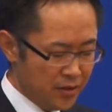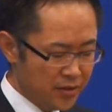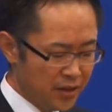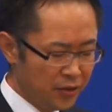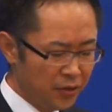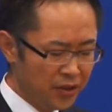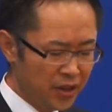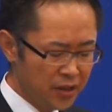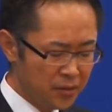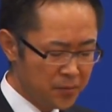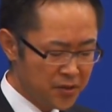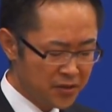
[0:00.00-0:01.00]
The Noda
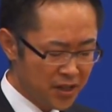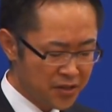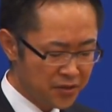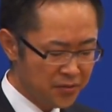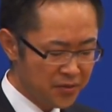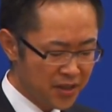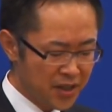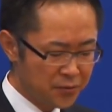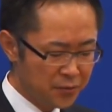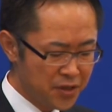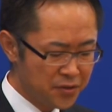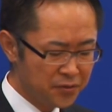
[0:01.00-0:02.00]
administration has
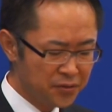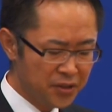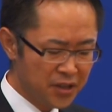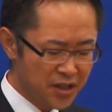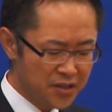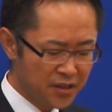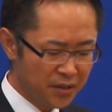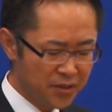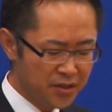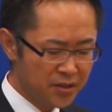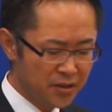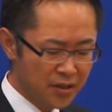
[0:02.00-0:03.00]
recently
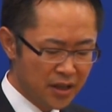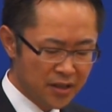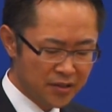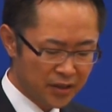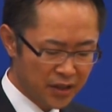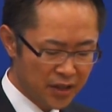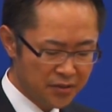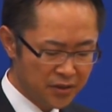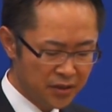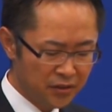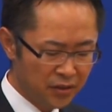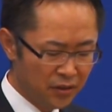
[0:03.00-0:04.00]
established the
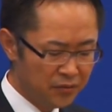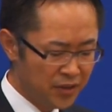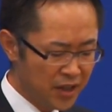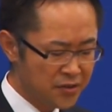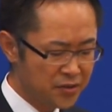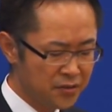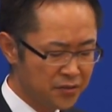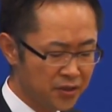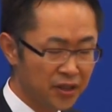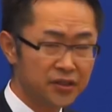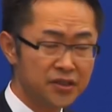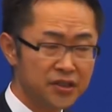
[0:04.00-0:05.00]
Council on National
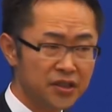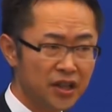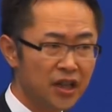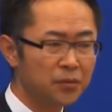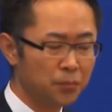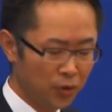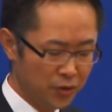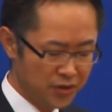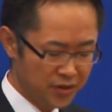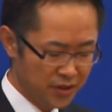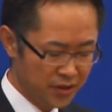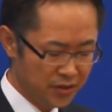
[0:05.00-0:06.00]
Strategy and
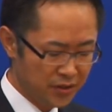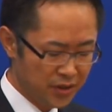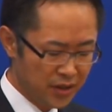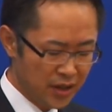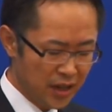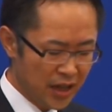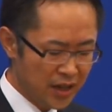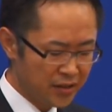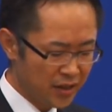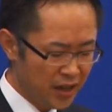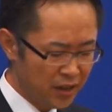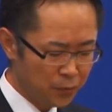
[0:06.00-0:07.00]
Policy as a
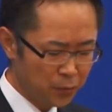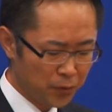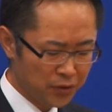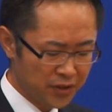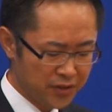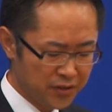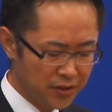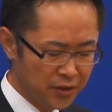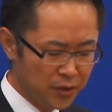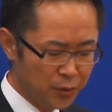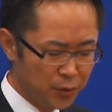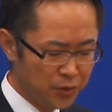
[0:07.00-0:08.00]
headquarters
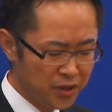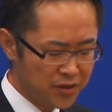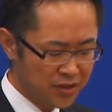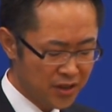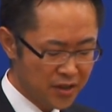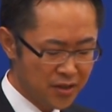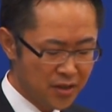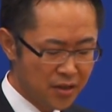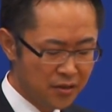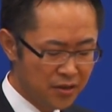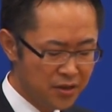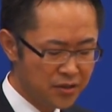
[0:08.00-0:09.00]
to discuss
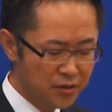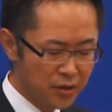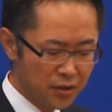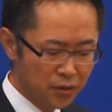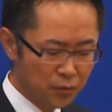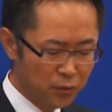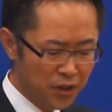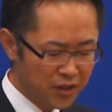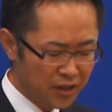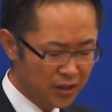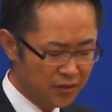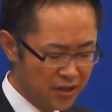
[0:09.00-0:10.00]
these
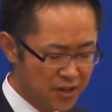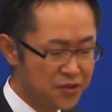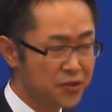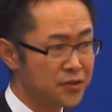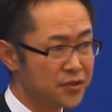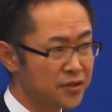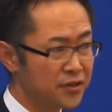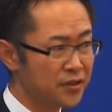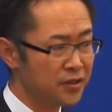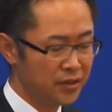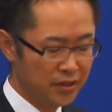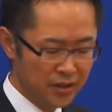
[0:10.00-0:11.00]
critical issues
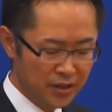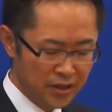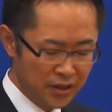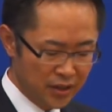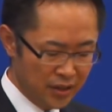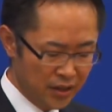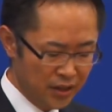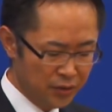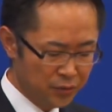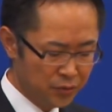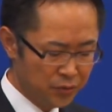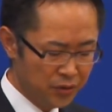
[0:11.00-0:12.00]

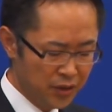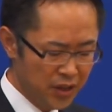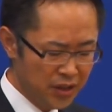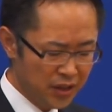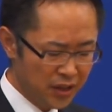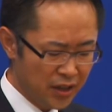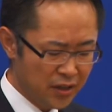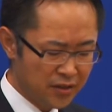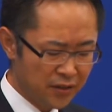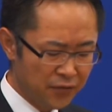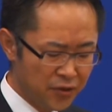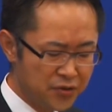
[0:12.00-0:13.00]
and to indicate
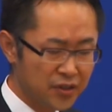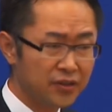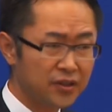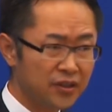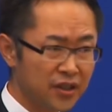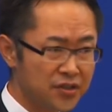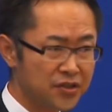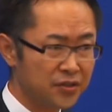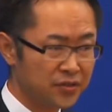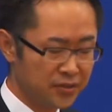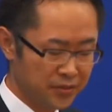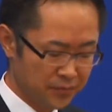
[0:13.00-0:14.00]
the future direction.